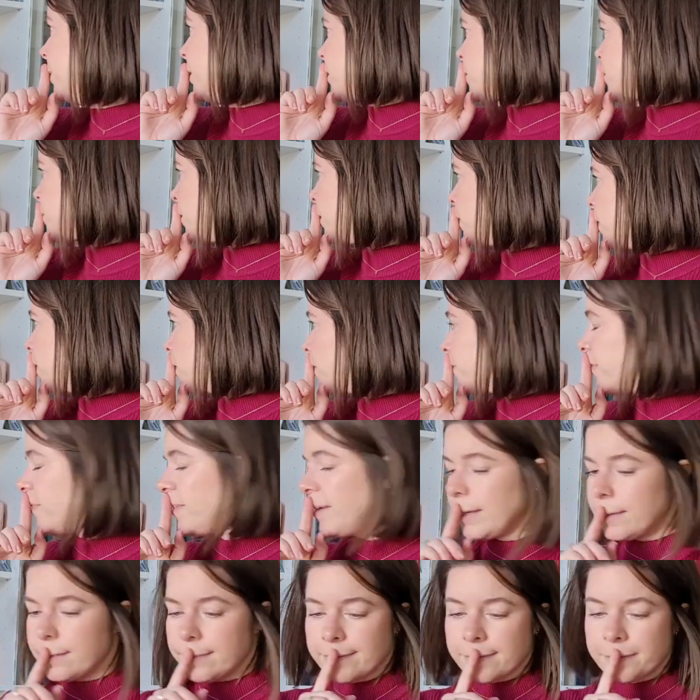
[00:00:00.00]
So I got
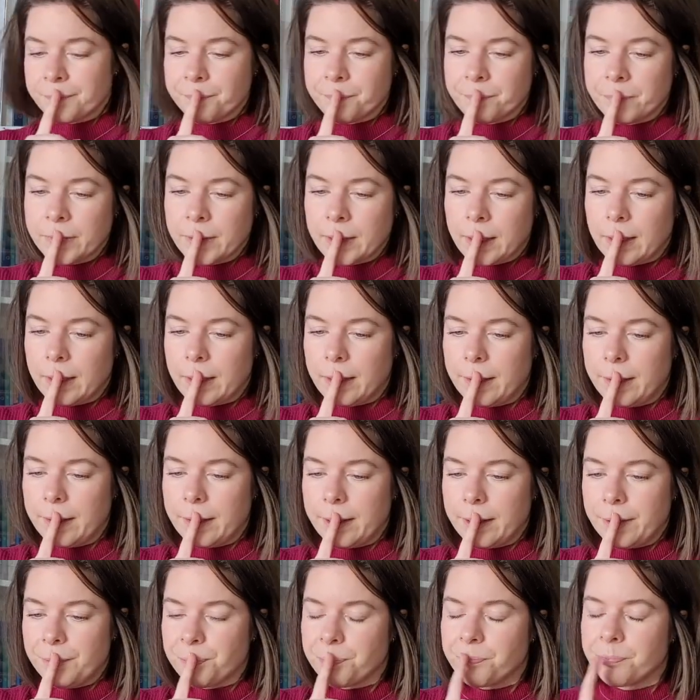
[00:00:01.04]
that.
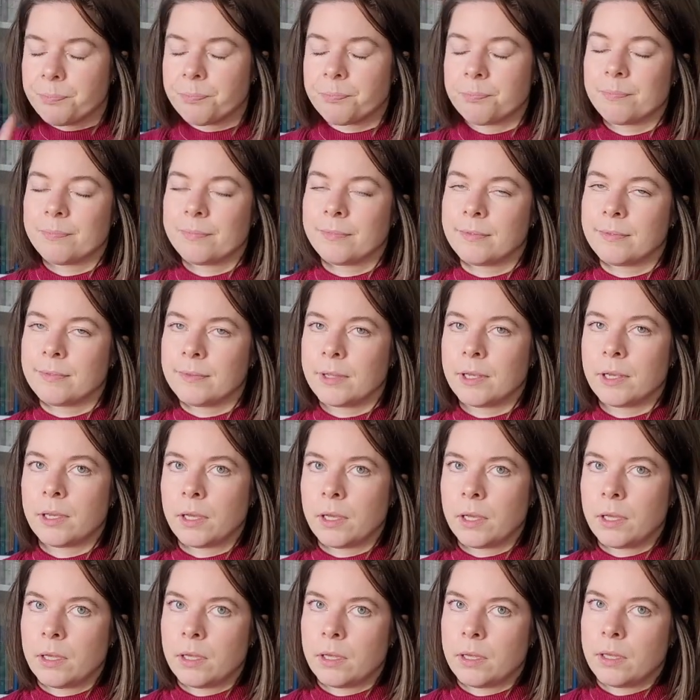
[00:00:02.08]
And
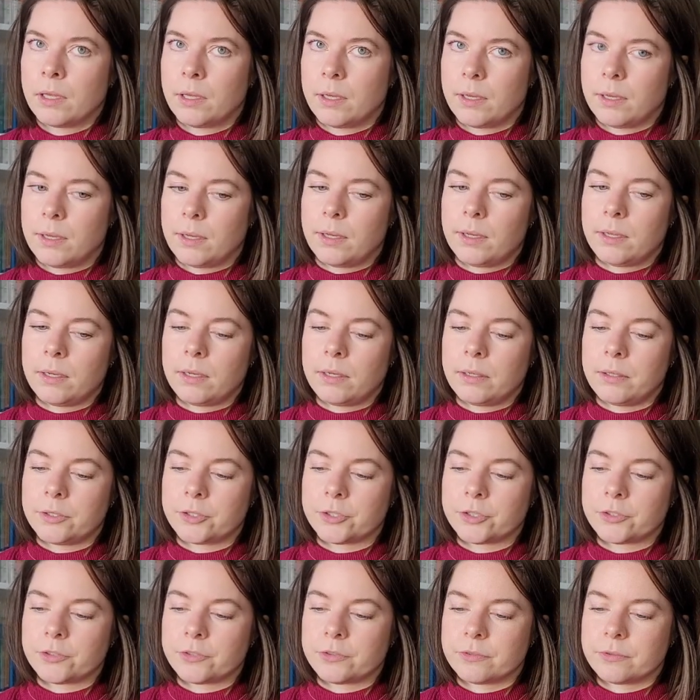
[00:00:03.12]
a
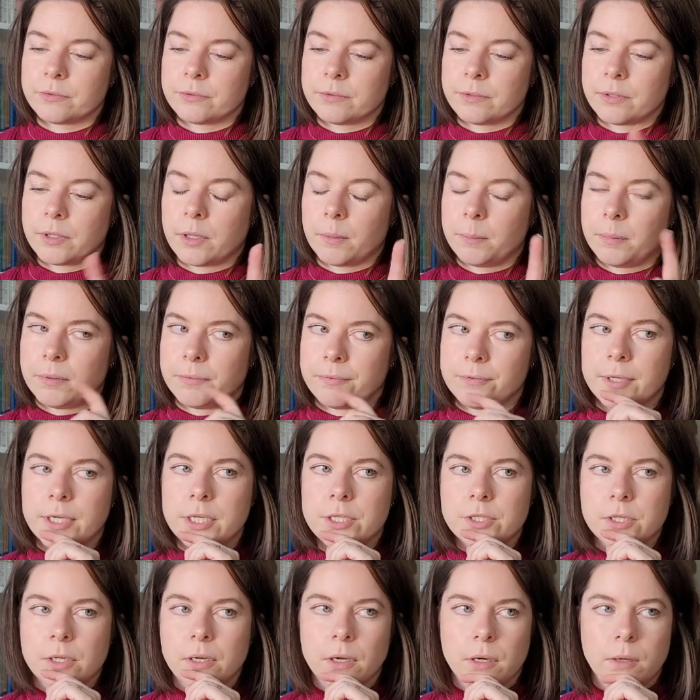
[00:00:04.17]
couple of
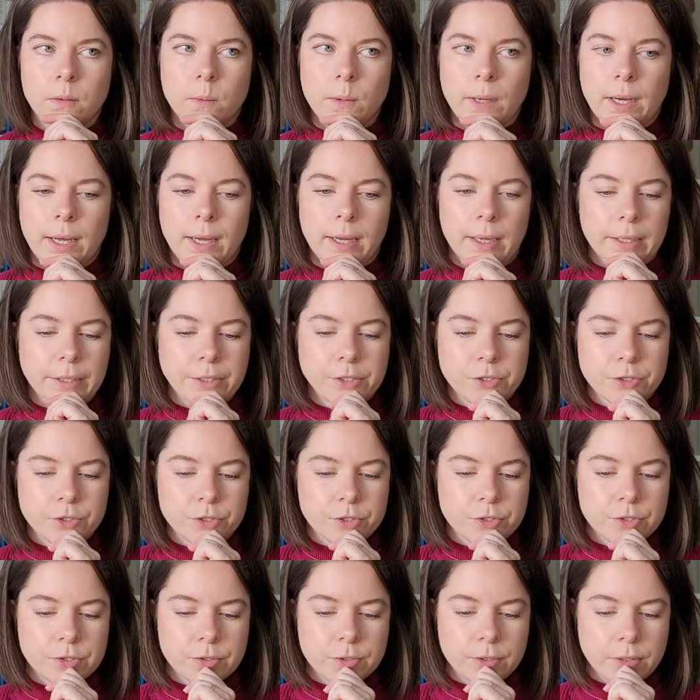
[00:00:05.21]
days ago, I
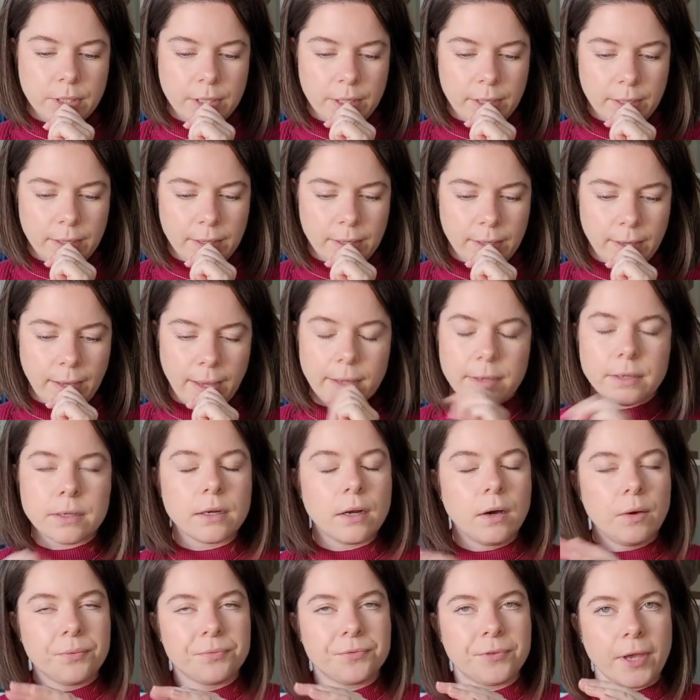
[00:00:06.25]
just had an
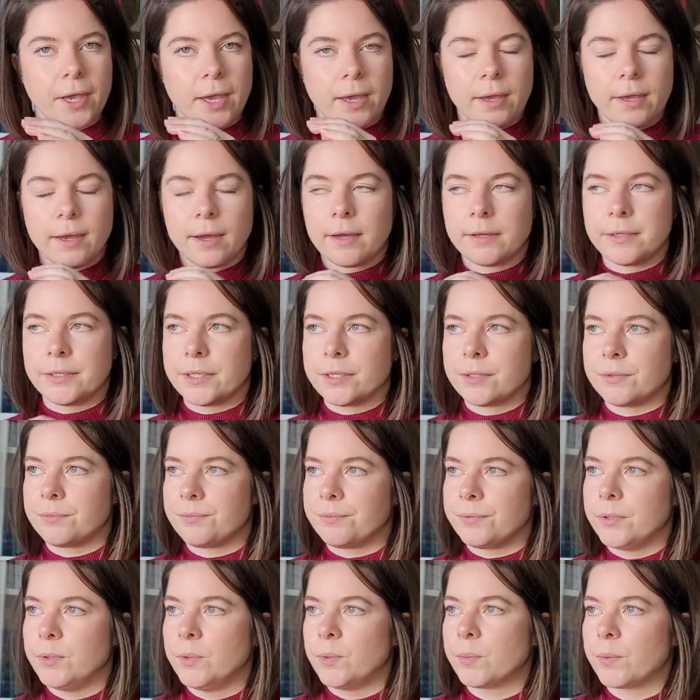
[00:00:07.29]
off day. I didn't
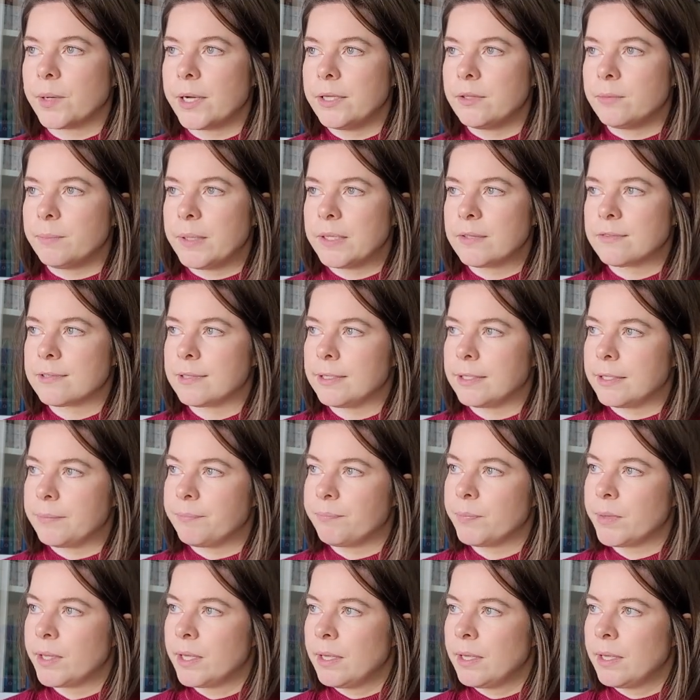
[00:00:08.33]
feel great mentally.